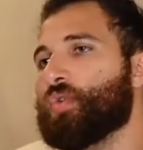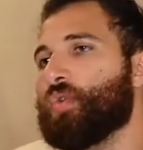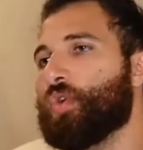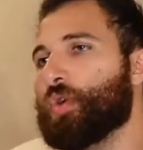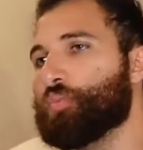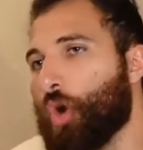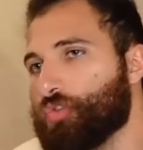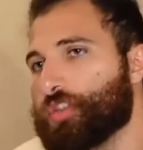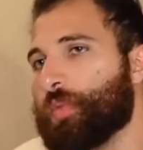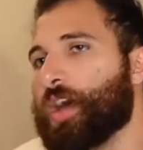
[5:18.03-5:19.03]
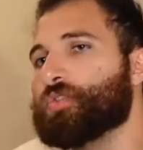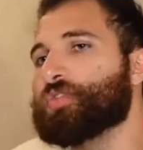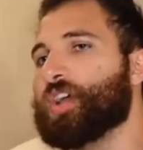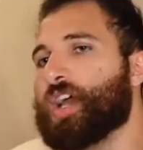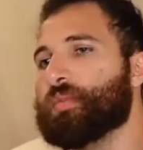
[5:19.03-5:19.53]
or
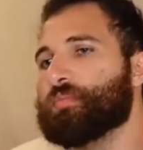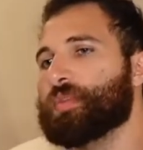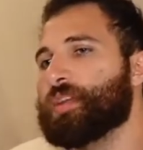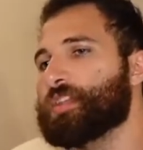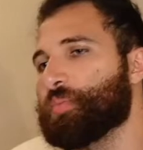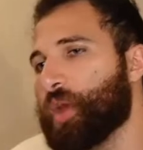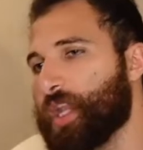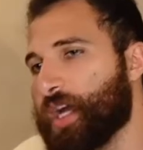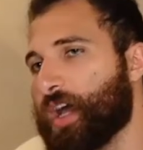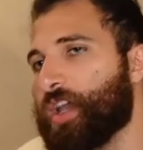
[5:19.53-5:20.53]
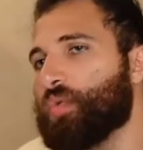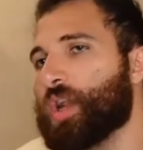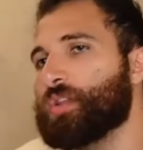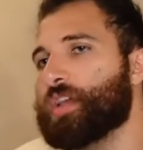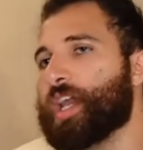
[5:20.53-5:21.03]
postmodern time, depending on how you
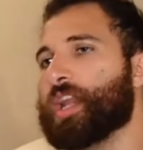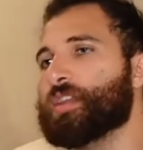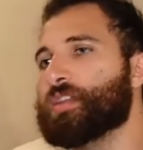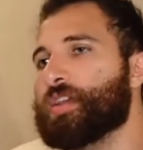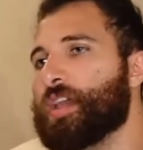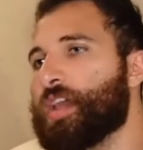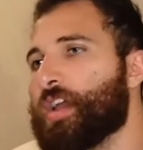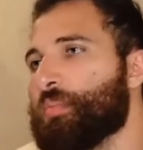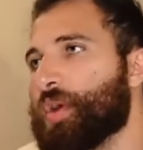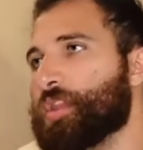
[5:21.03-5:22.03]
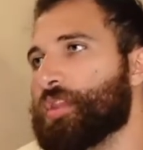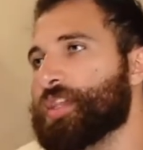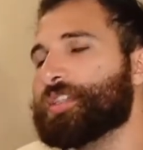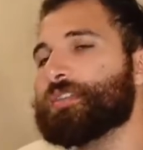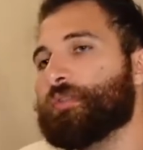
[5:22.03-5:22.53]
want to look at it. But
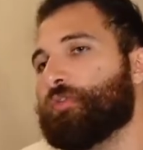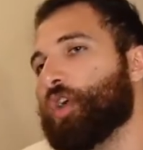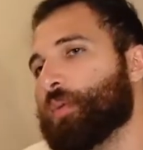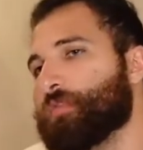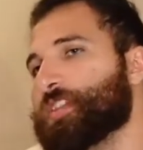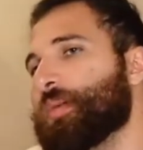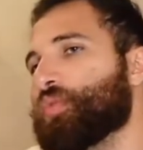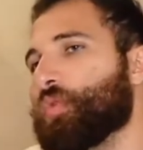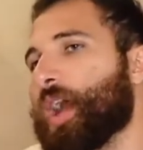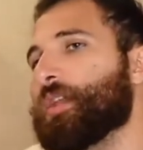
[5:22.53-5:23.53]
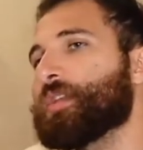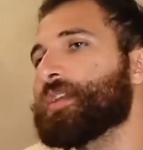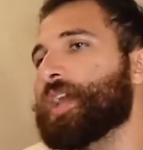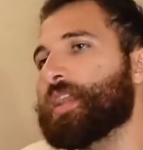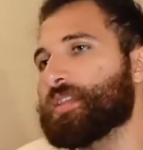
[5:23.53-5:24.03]
this is a form of
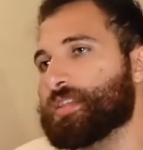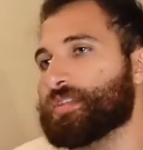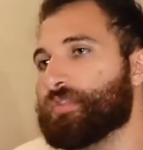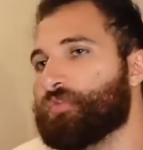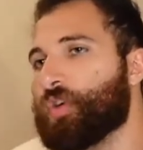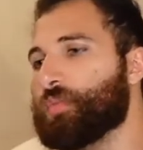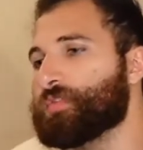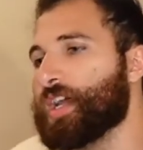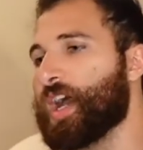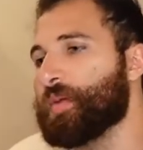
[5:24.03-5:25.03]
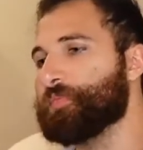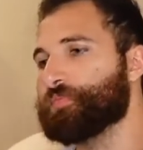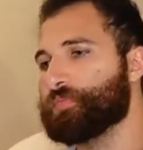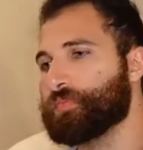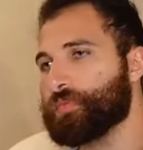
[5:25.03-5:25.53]
temporality, and this is a form of
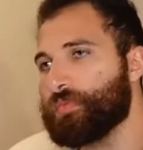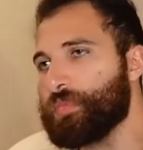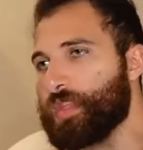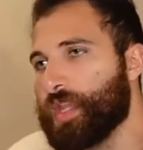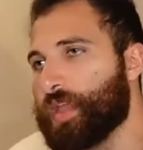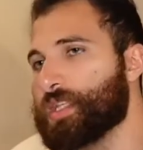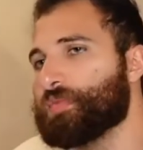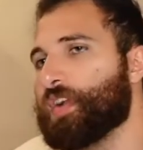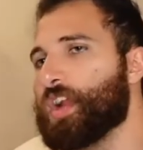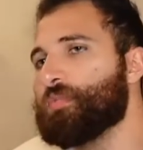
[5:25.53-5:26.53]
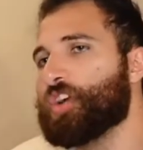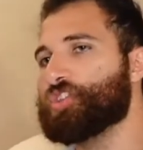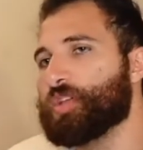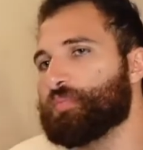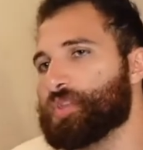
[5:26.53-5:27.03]
time that is very
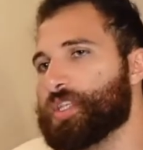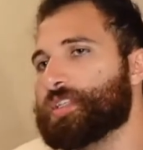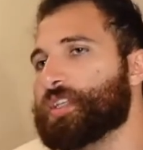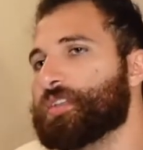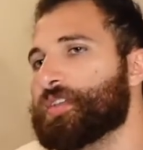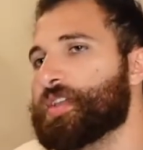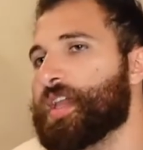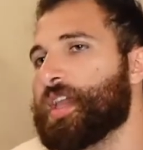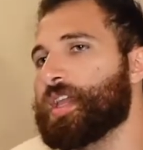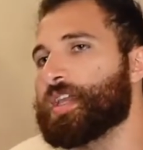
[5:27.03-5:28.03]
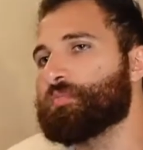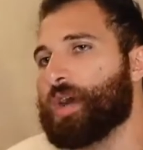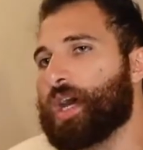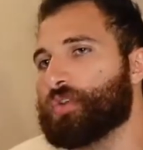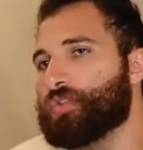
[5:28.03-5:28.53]
much implicit in
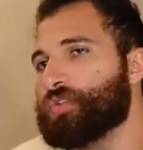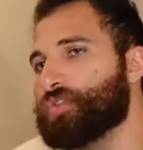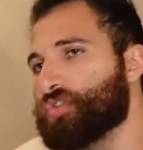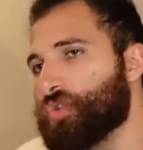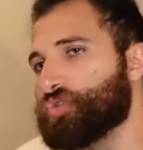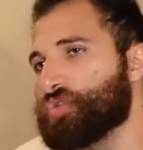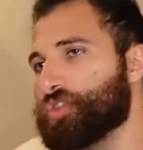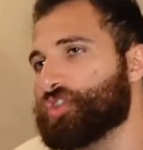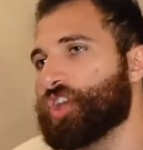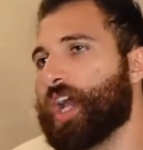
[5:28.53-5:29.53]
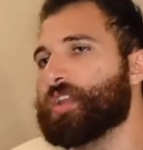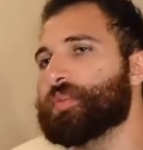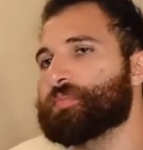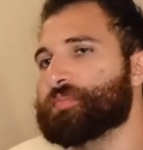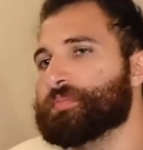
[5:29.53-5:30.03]
modern socialist China.